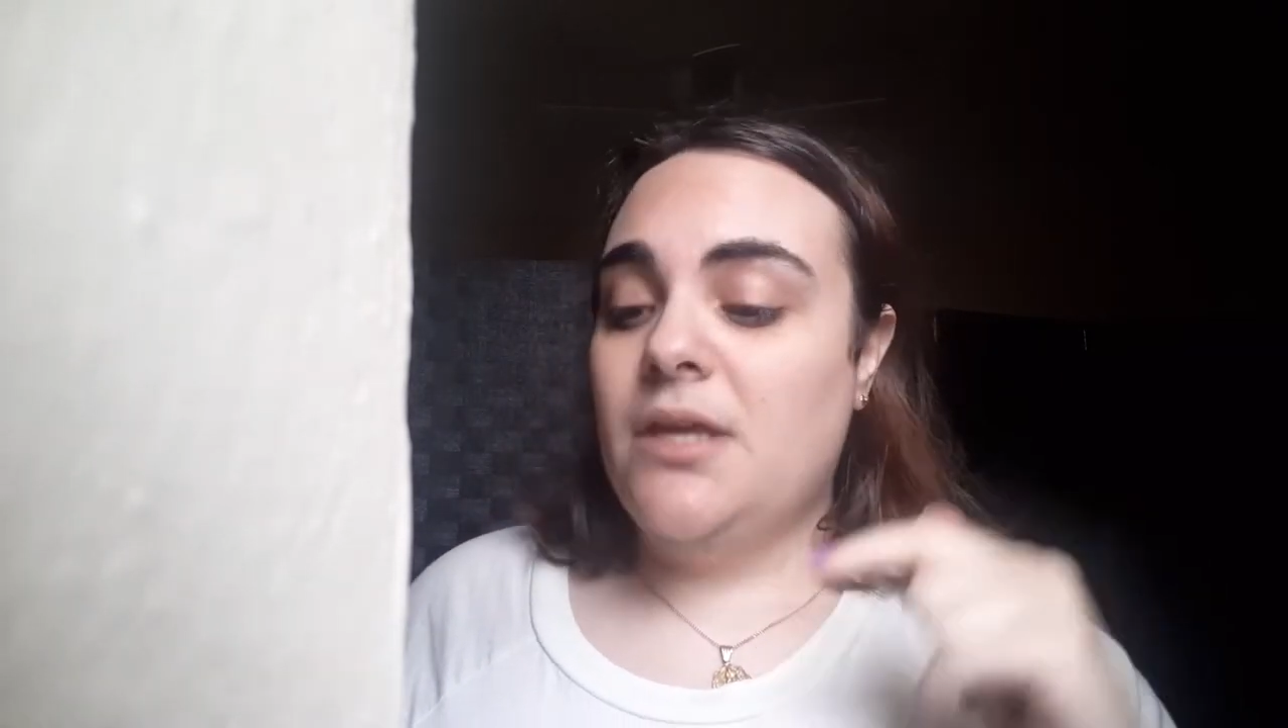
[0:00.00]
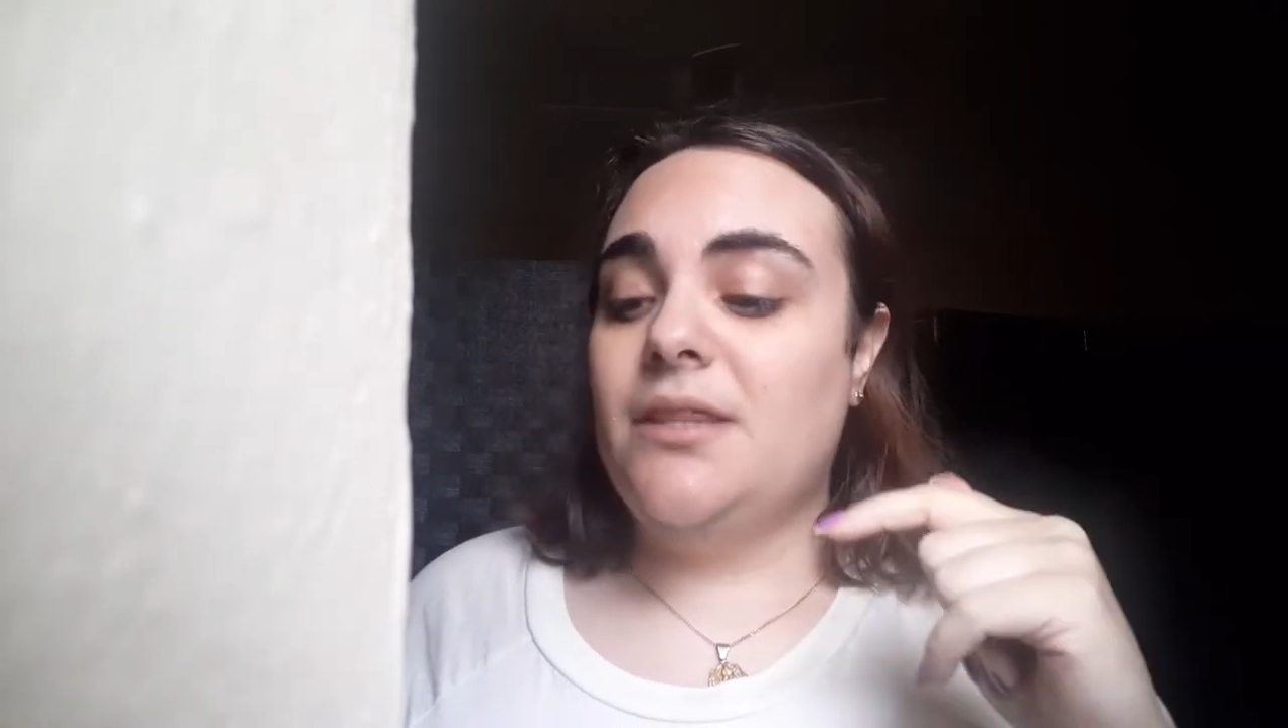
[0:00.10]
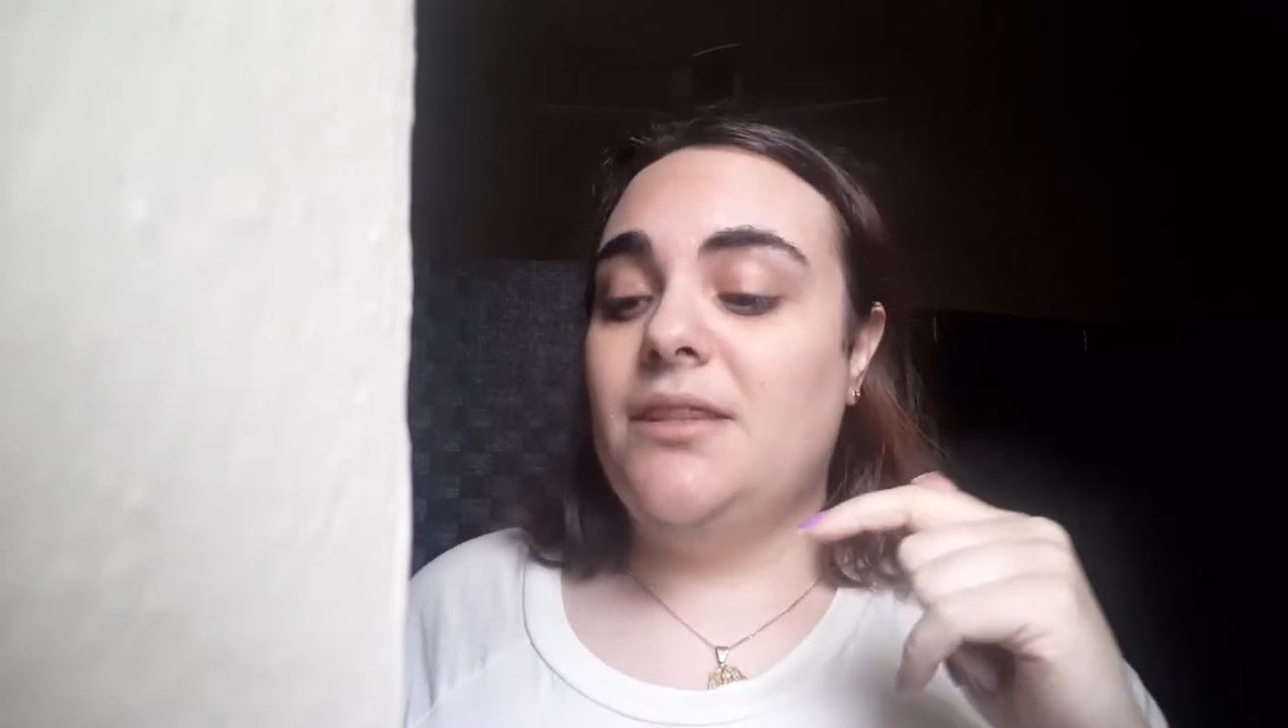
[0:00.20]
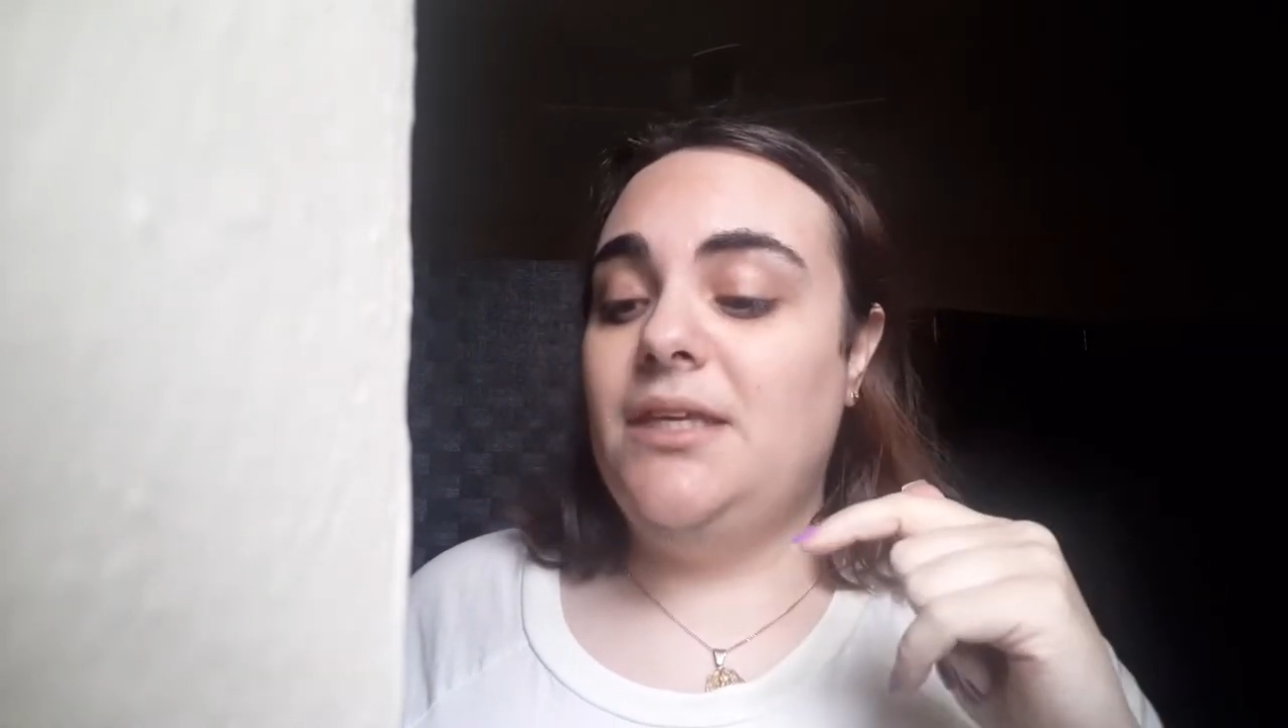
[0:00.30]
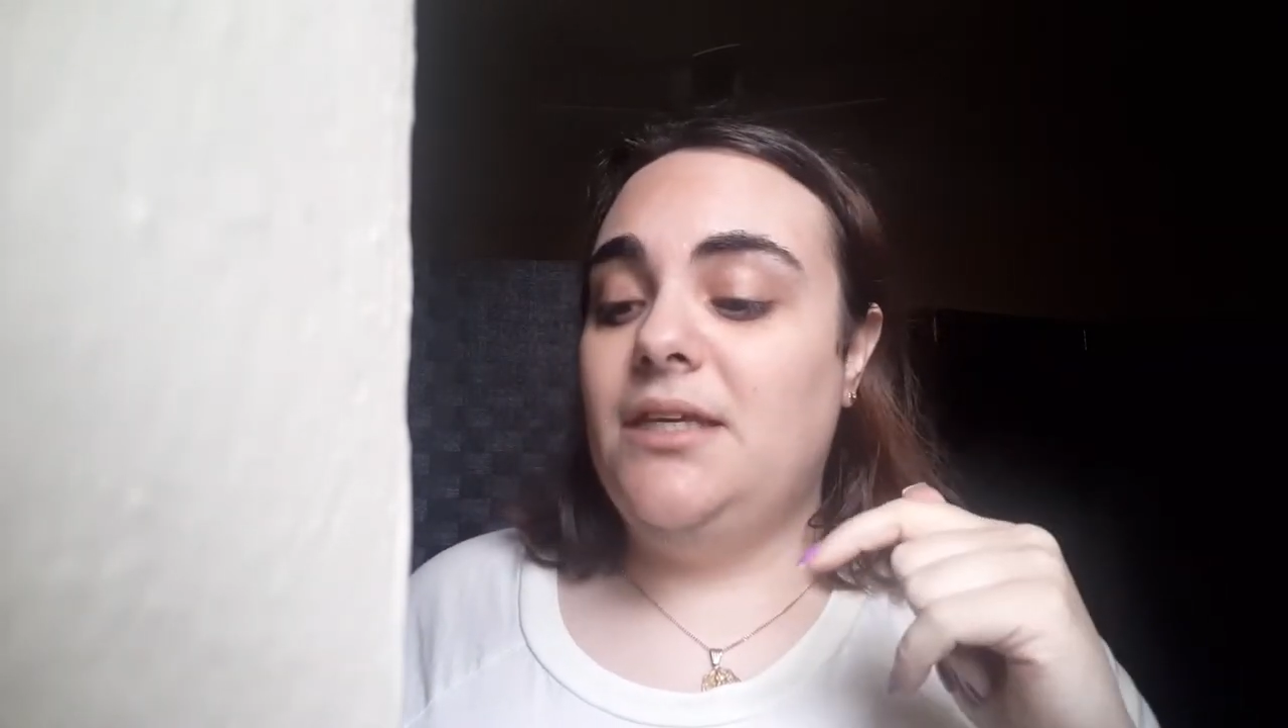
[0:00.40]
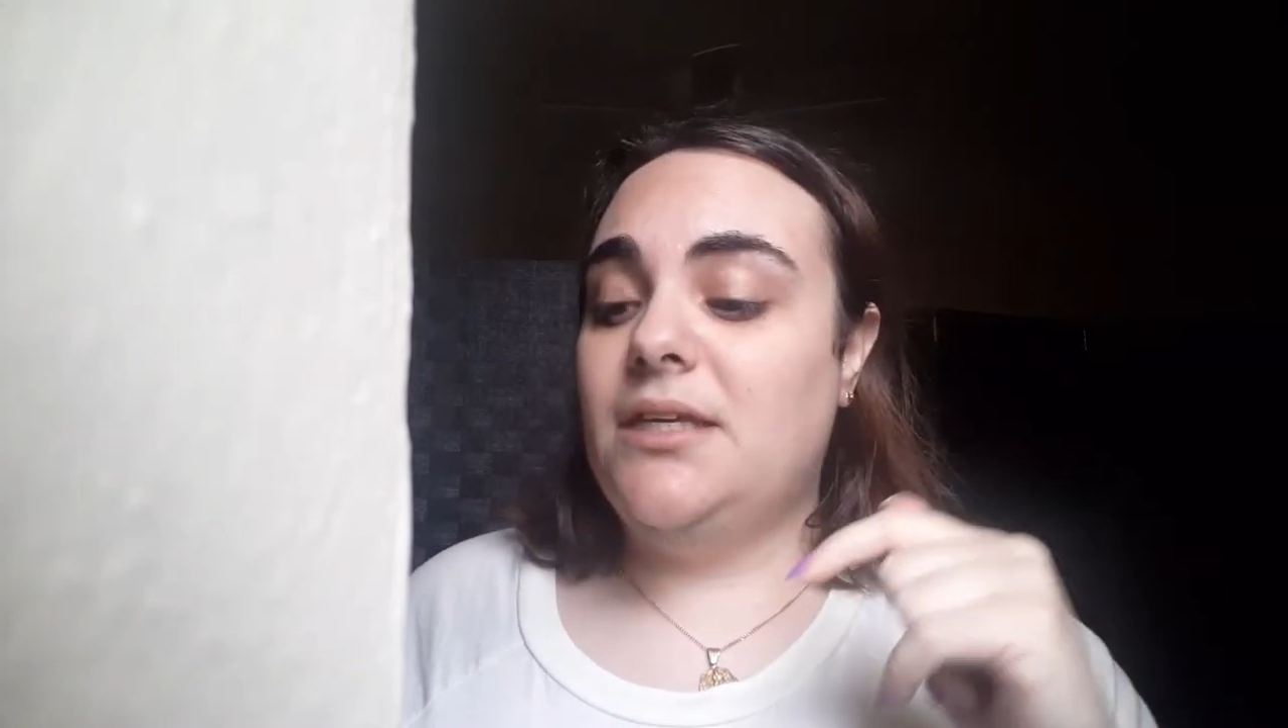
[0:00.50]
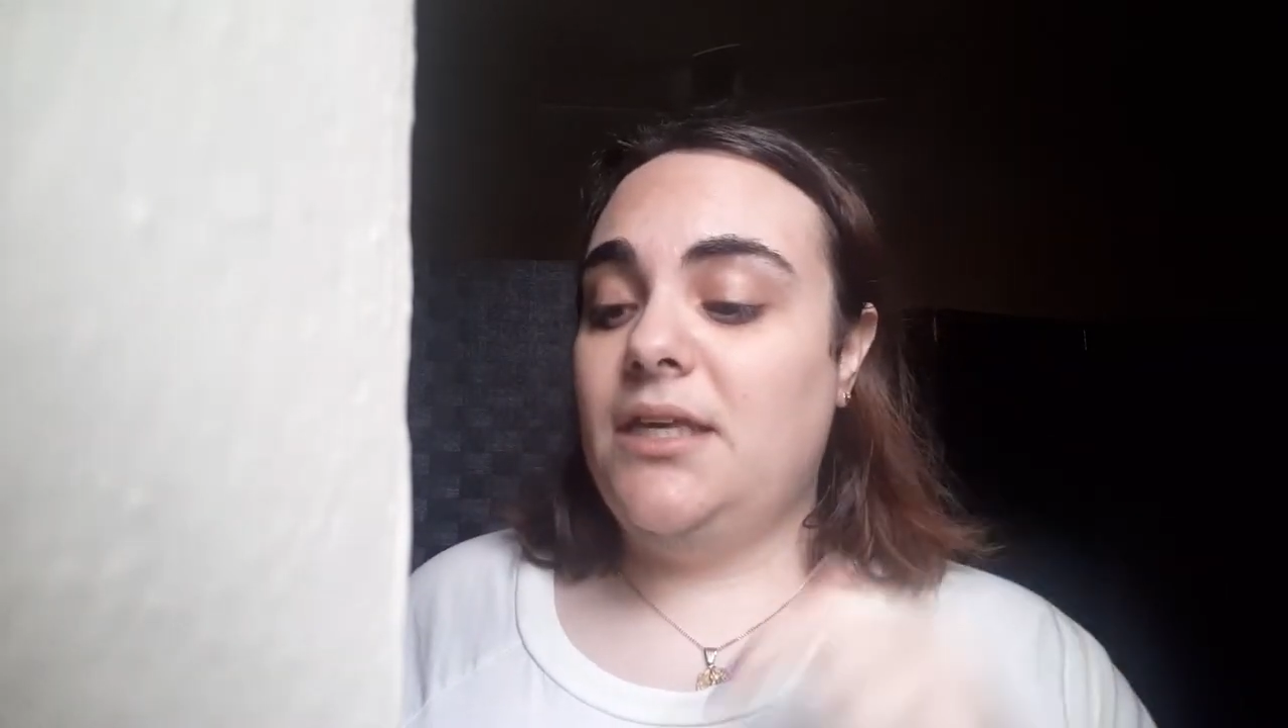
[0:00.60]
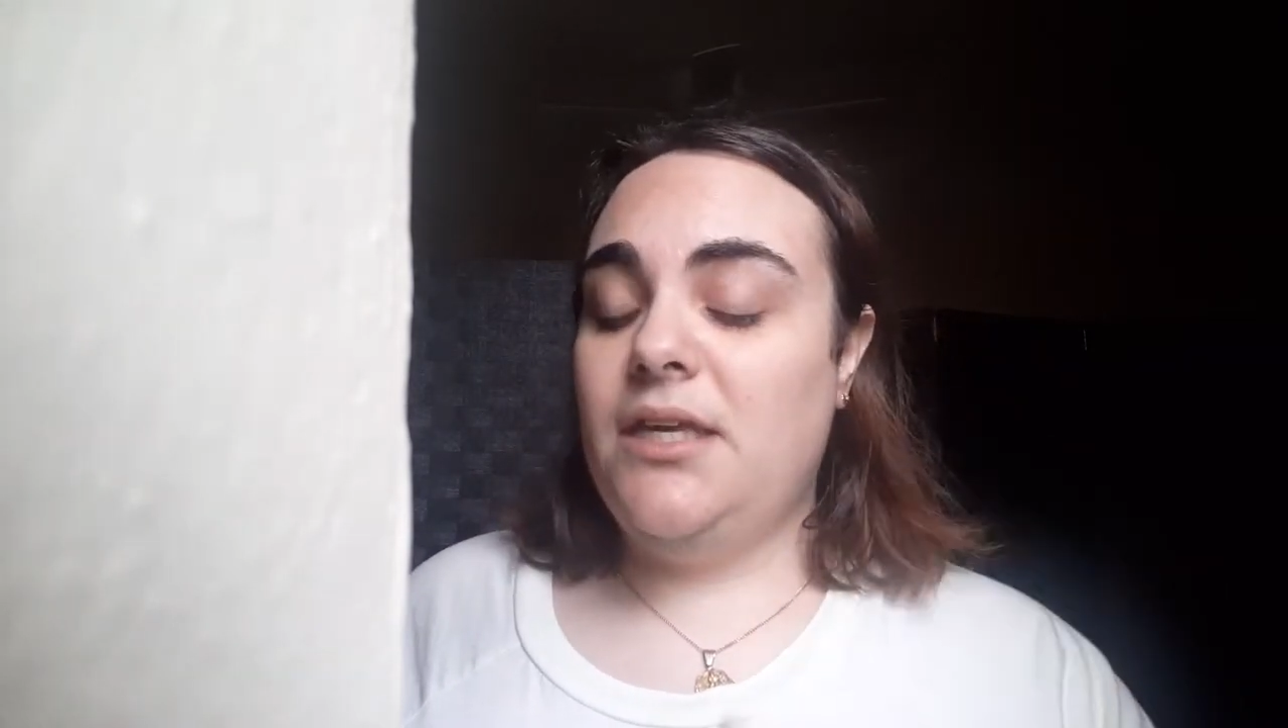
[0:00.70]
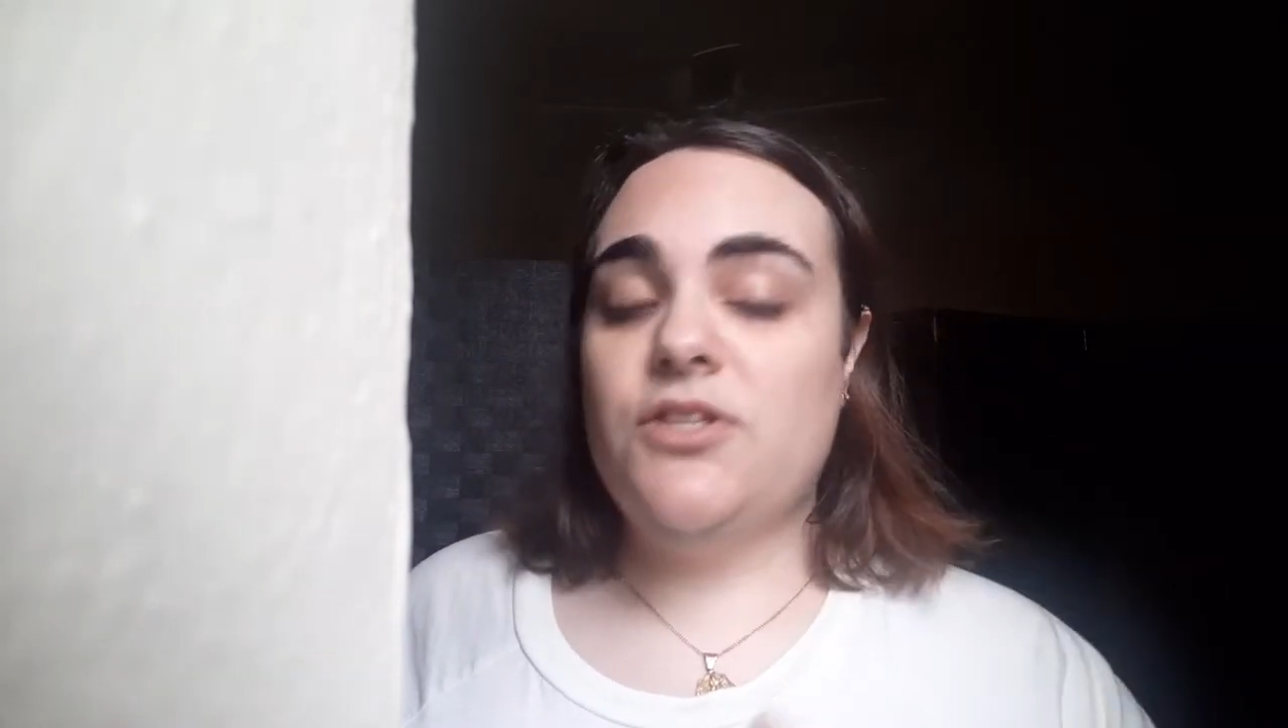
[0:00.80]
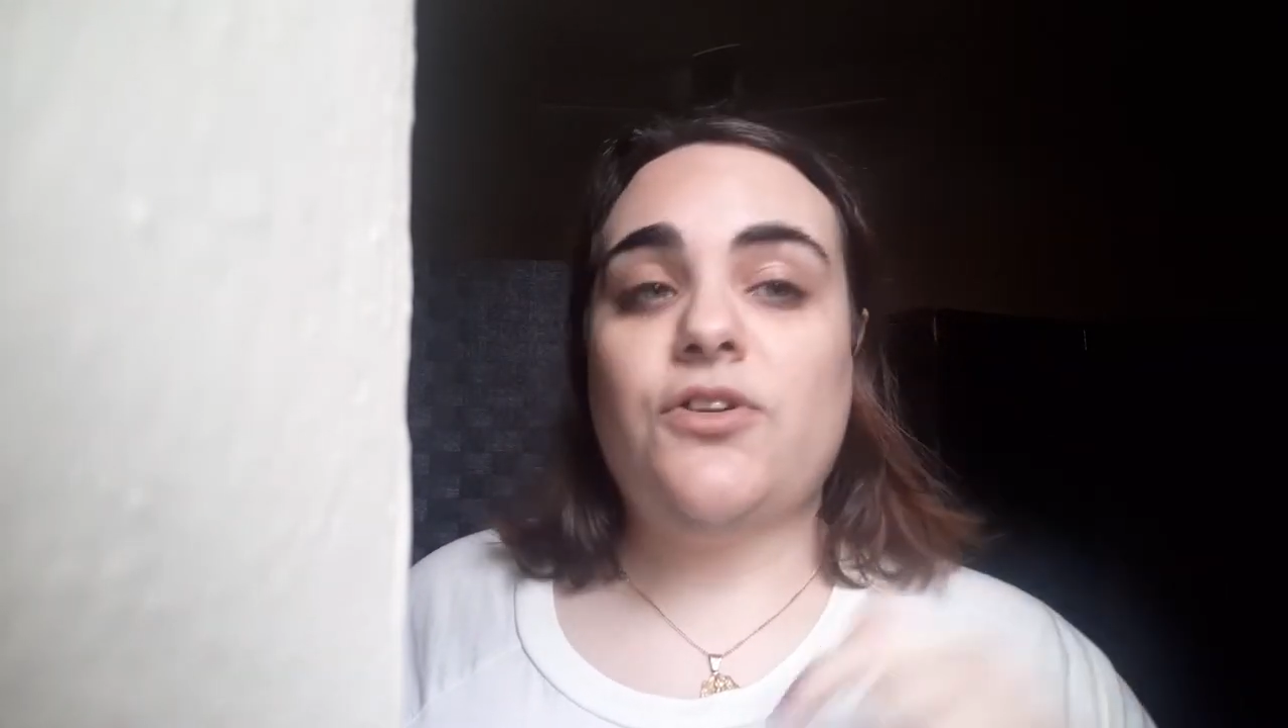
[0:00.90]
The
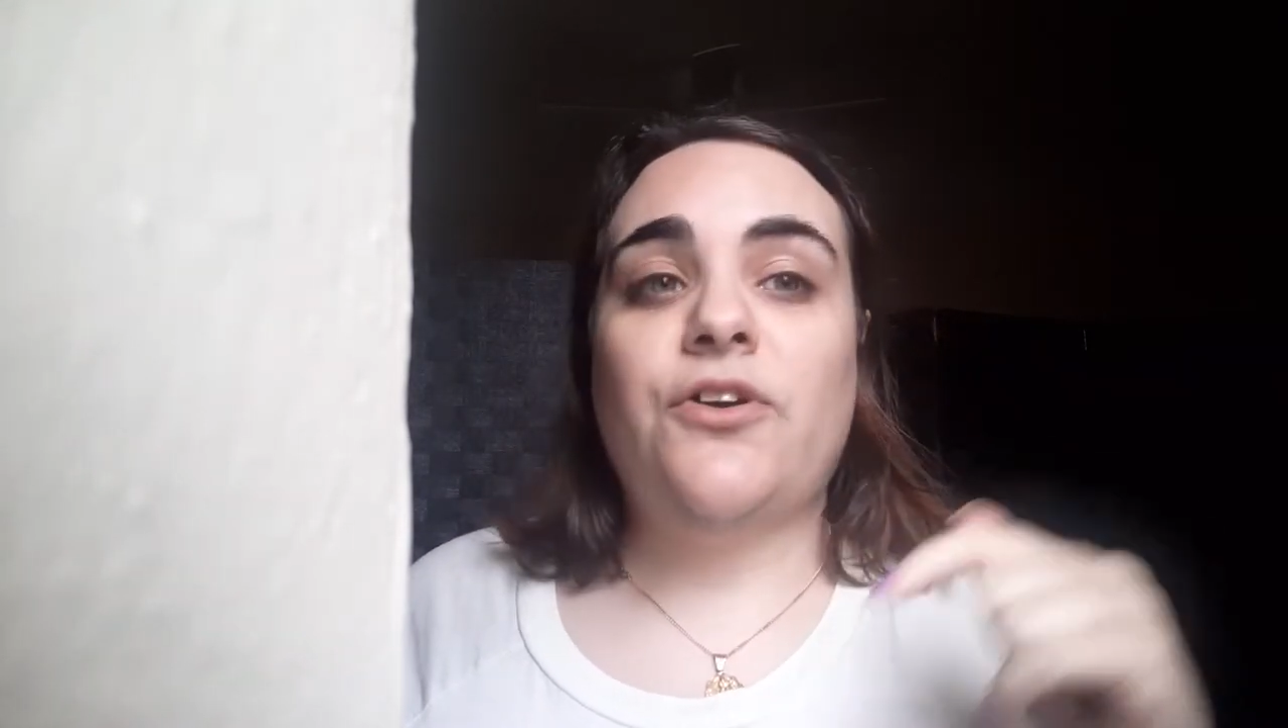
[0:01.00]
keys